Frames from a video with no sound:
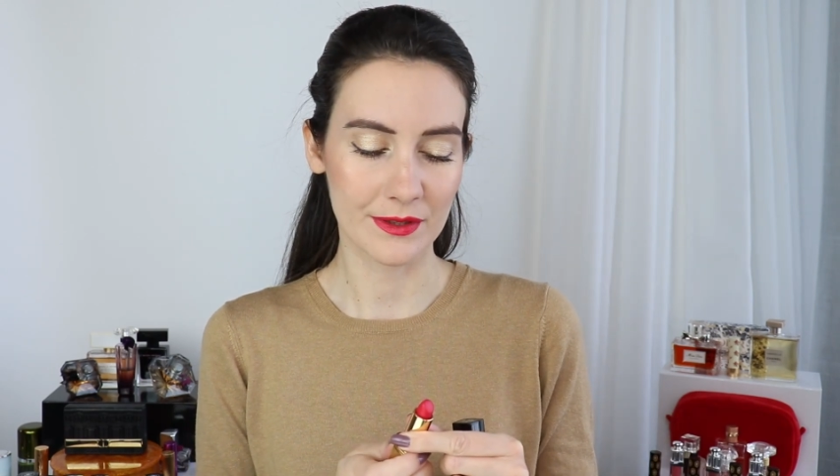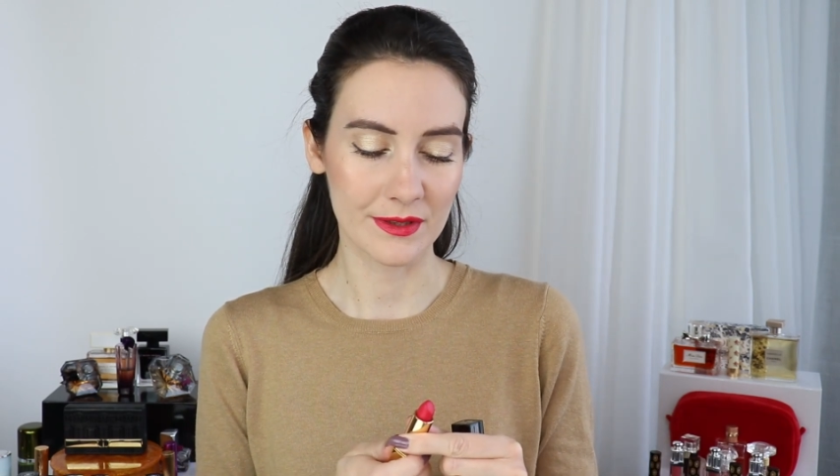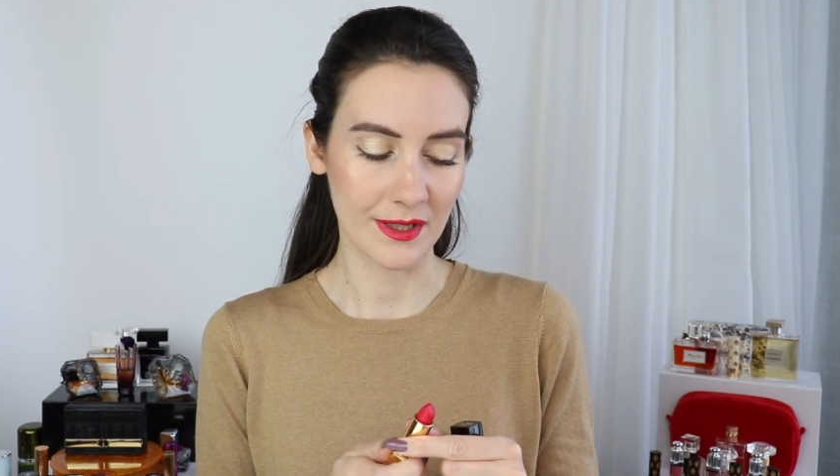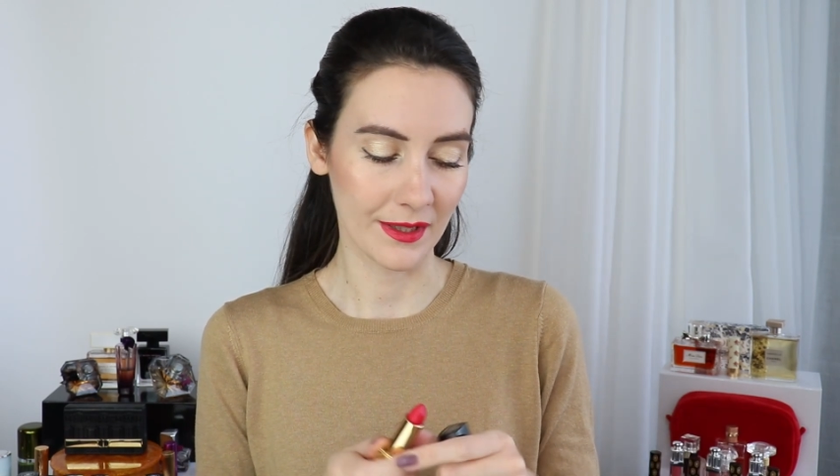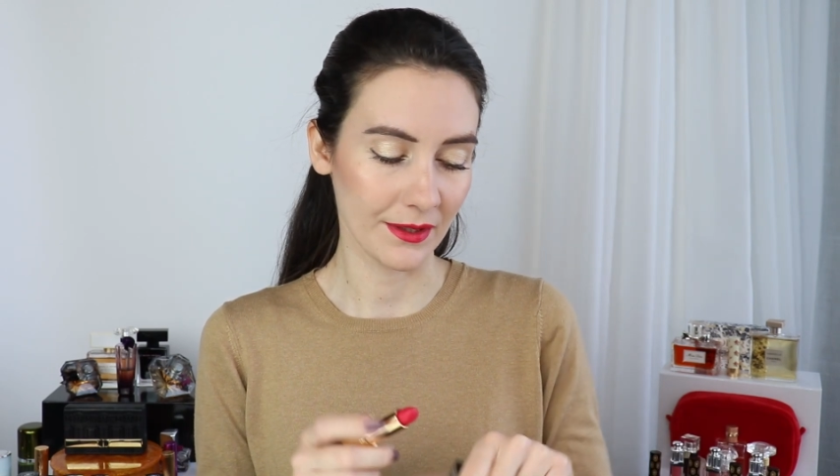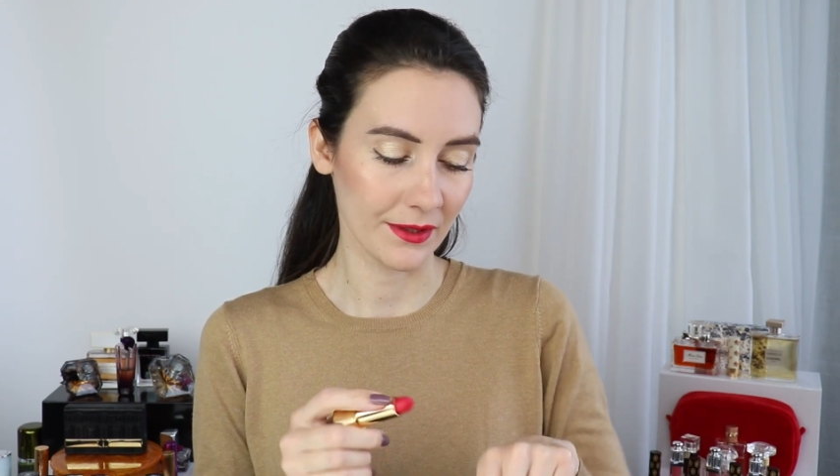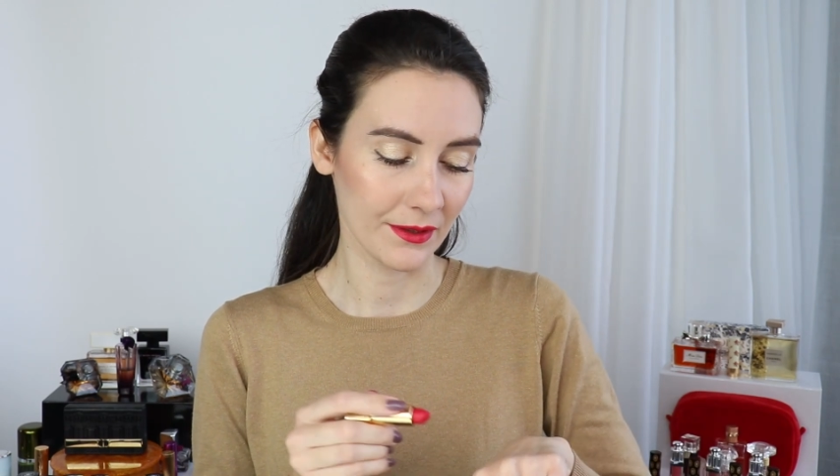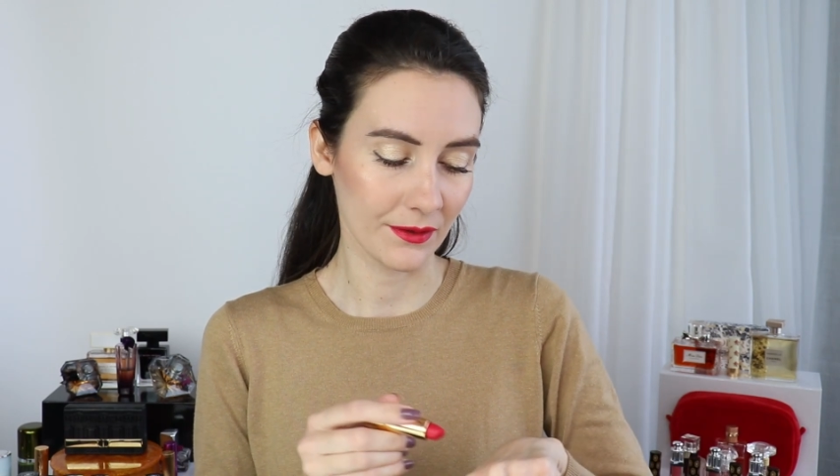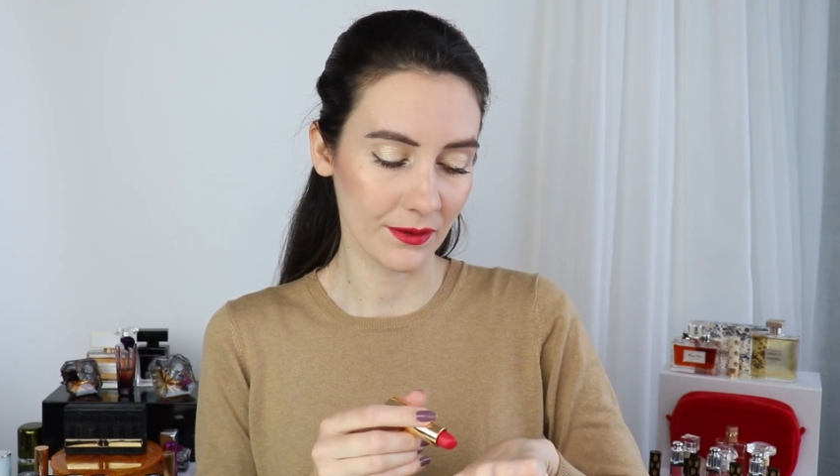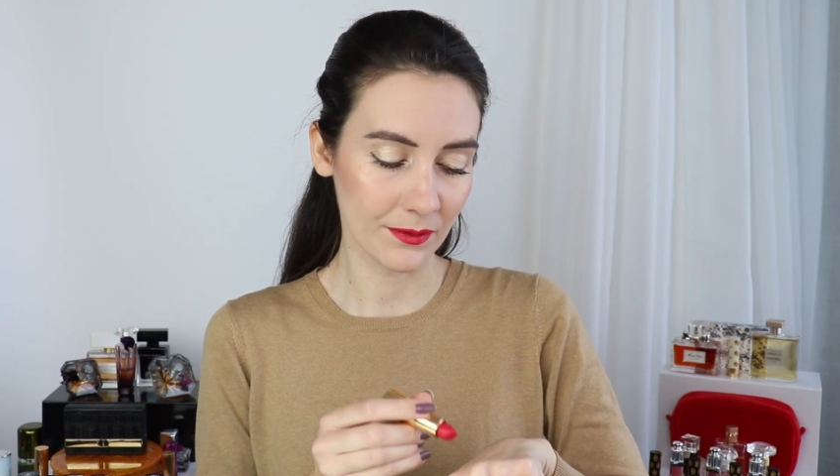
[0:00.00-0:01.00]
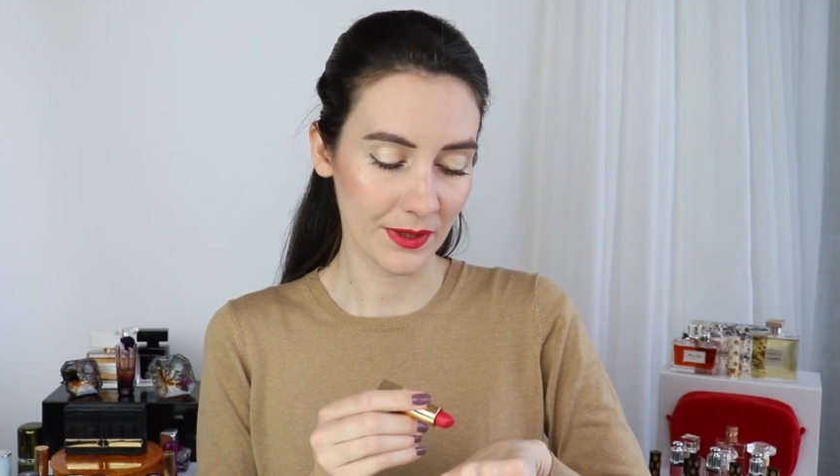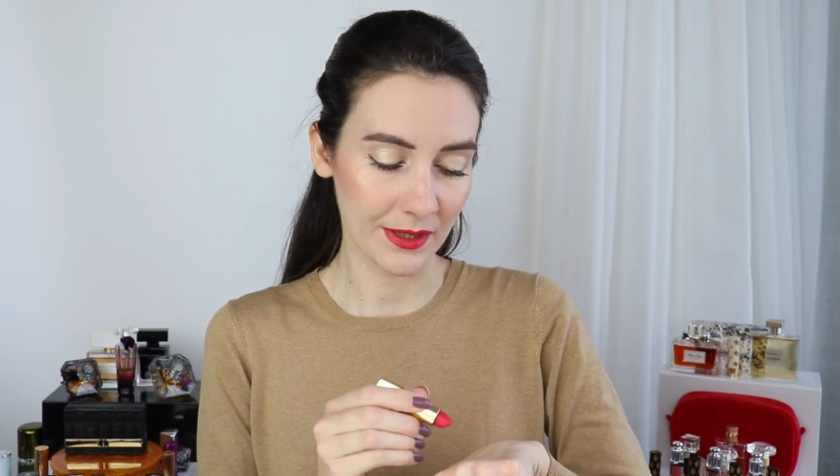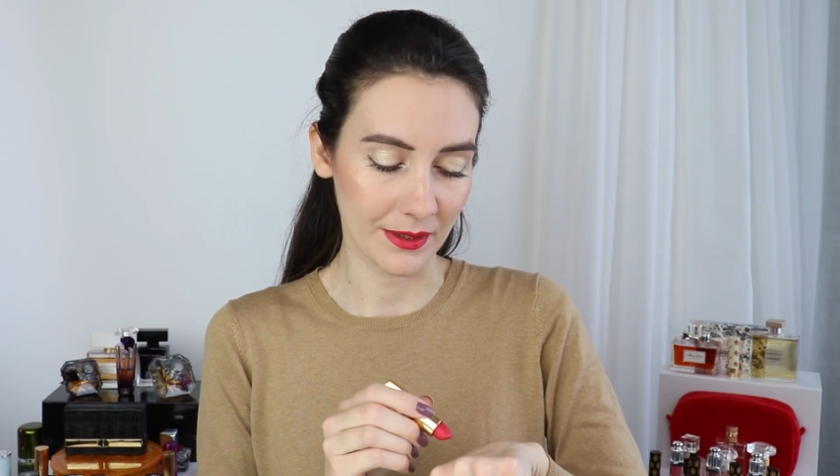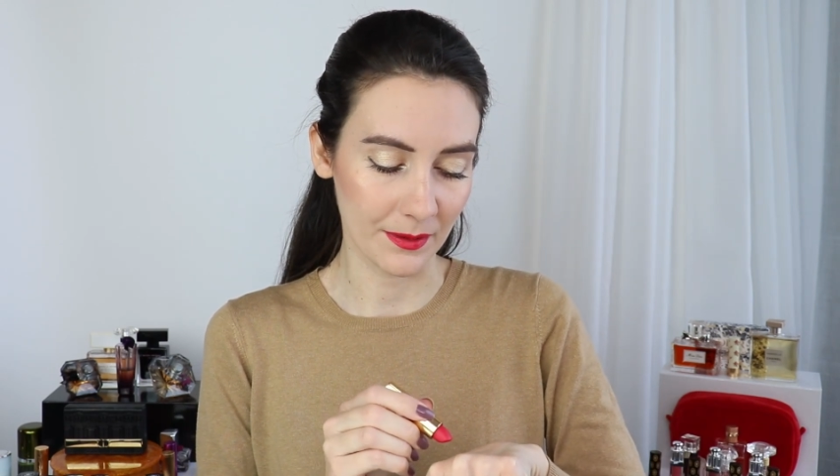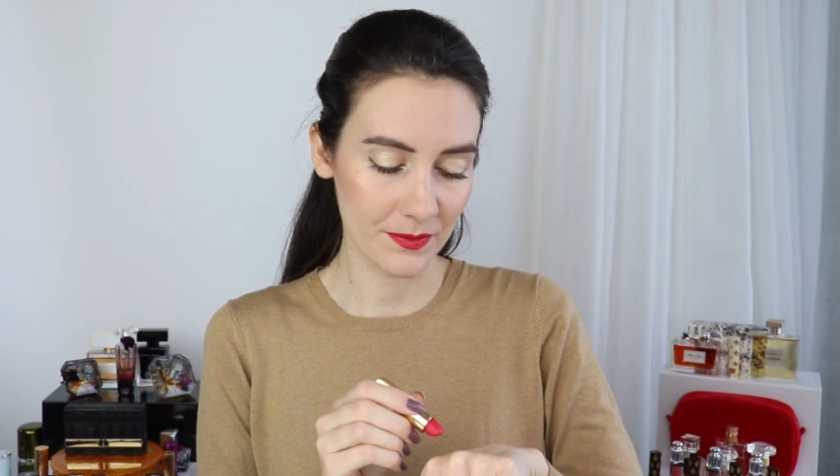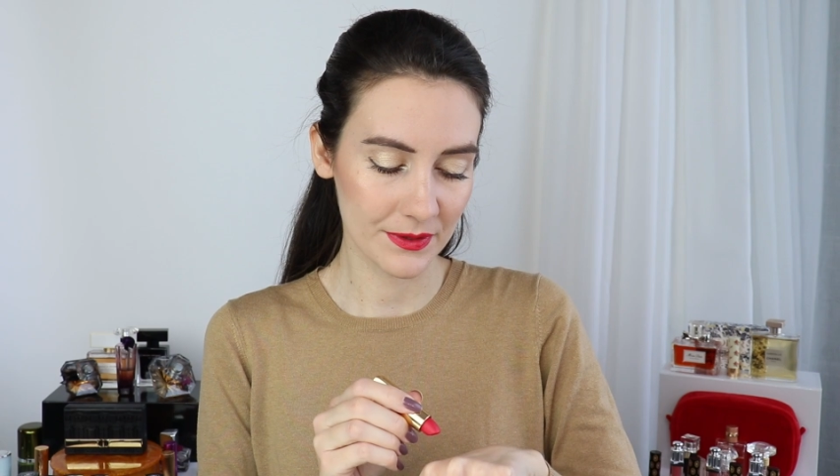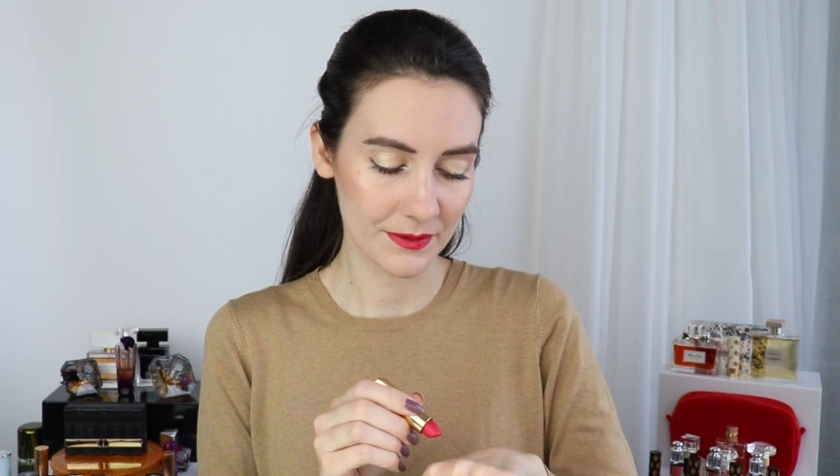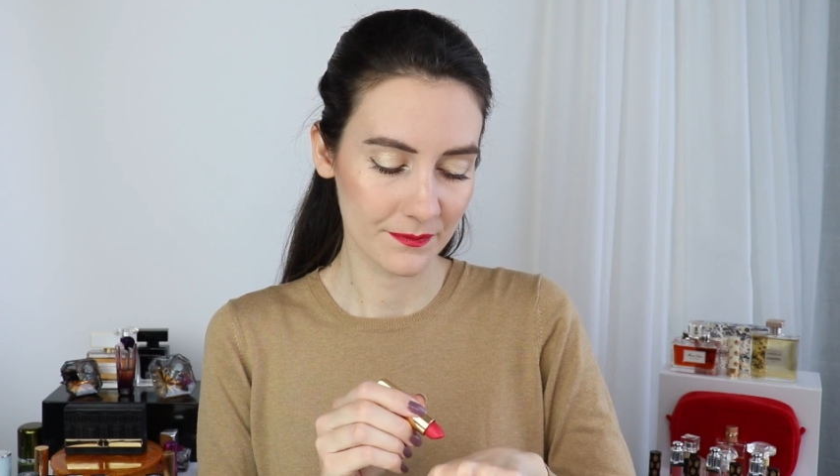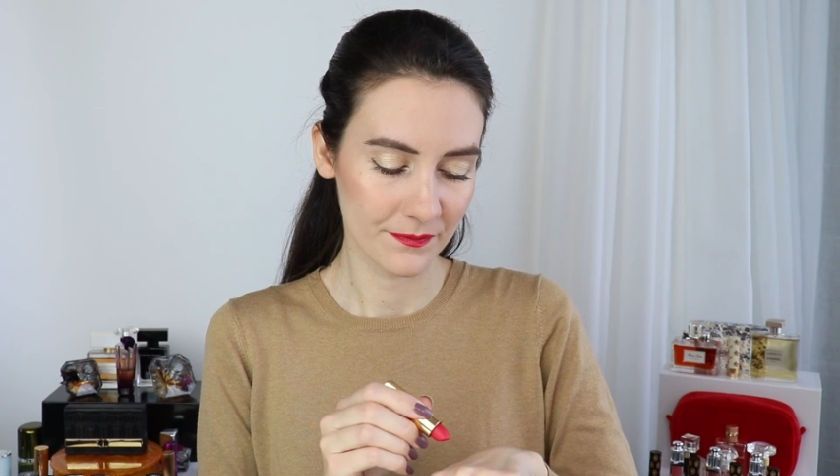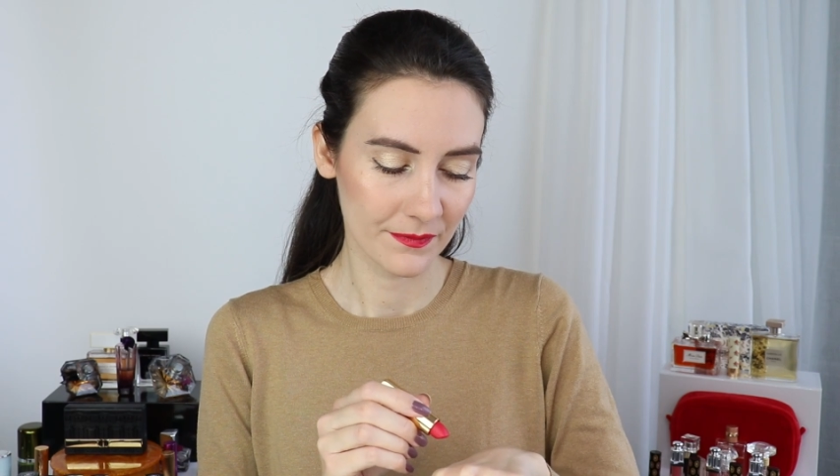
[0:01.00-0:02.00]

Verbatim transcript: today on my lips.